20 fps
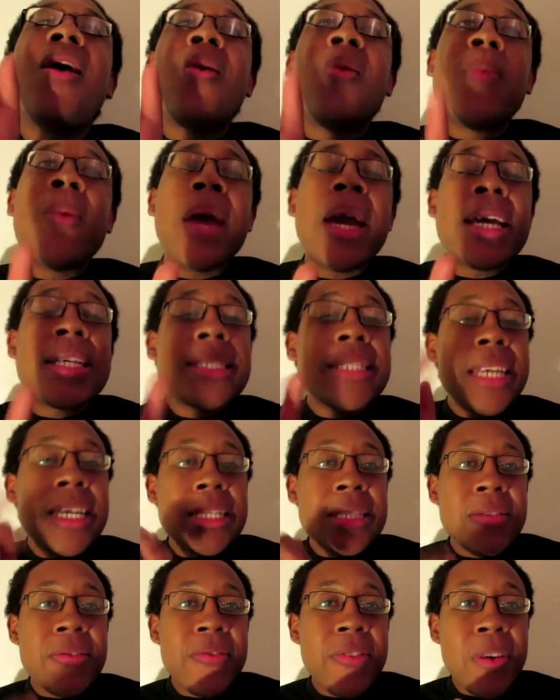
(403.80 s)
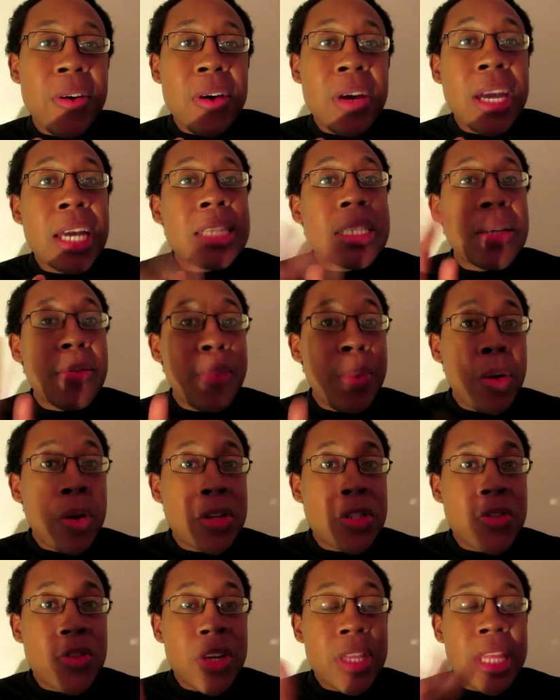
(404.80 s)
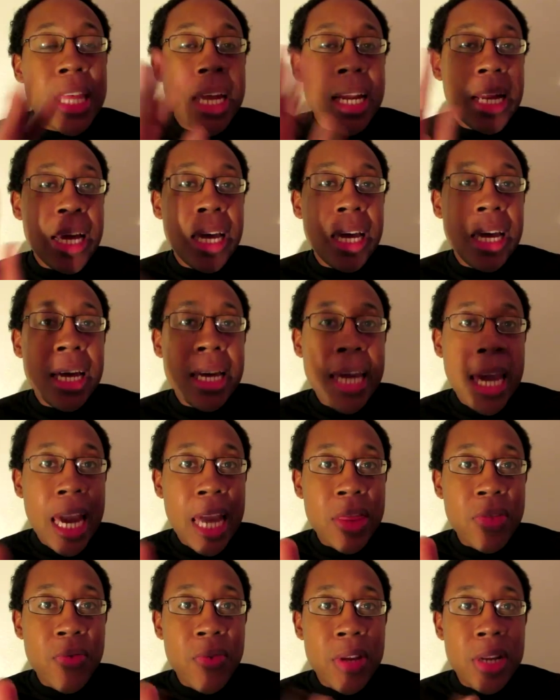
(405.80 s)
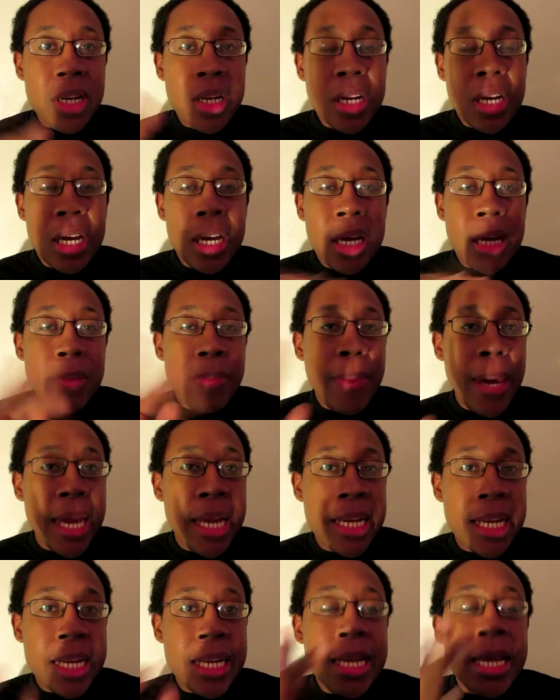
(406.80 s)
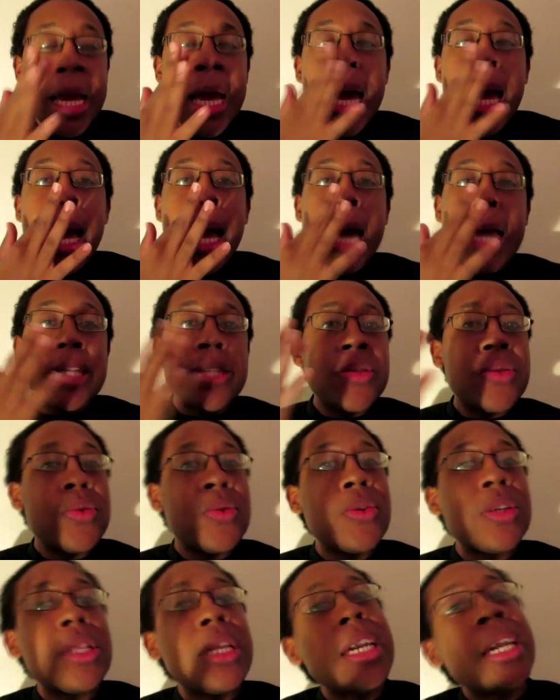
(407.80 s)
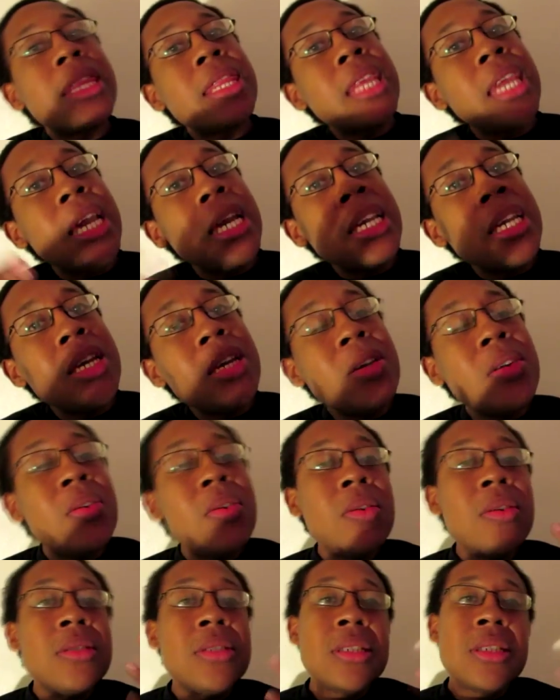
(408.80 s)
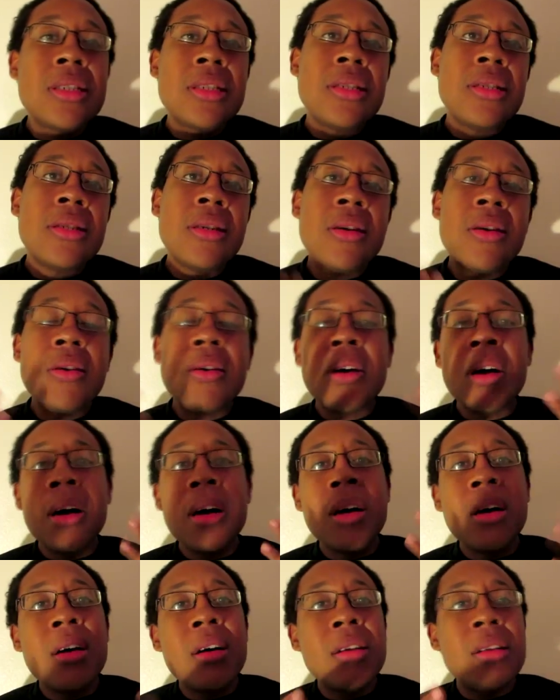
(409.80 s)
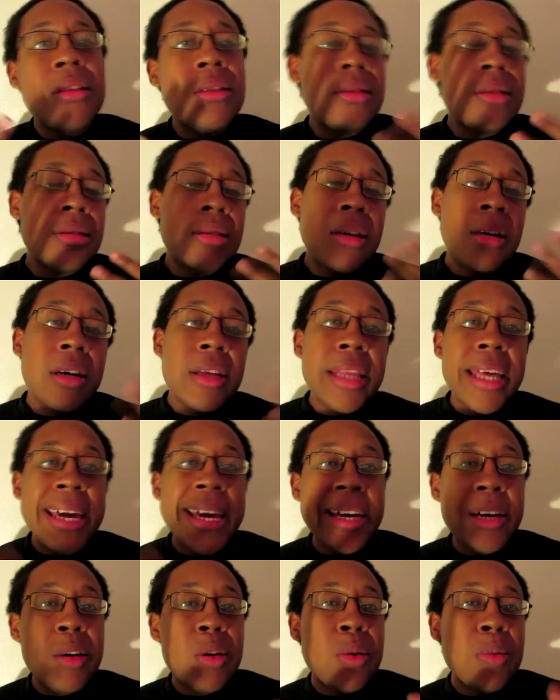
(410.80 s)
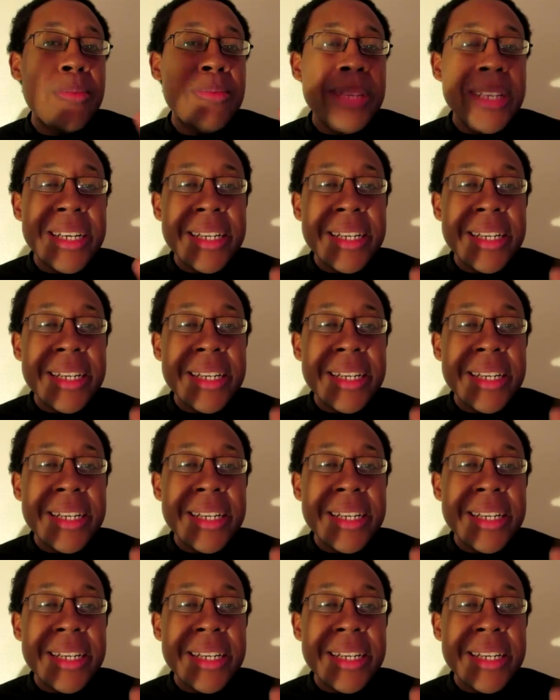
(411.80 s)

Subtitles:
Wes gets a portrait that Catherine painted as a sort of like a thank you and just, you know, all the help,